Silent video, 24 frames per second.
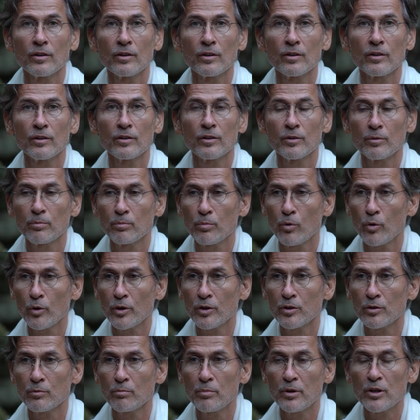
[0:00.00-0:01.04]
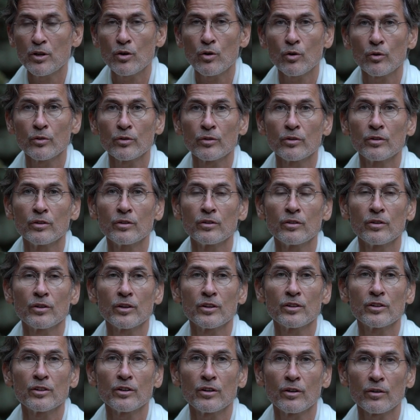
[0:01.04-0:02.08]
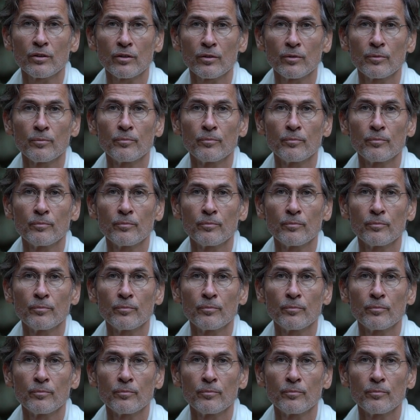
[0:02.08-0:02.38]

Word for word: the point beyond return.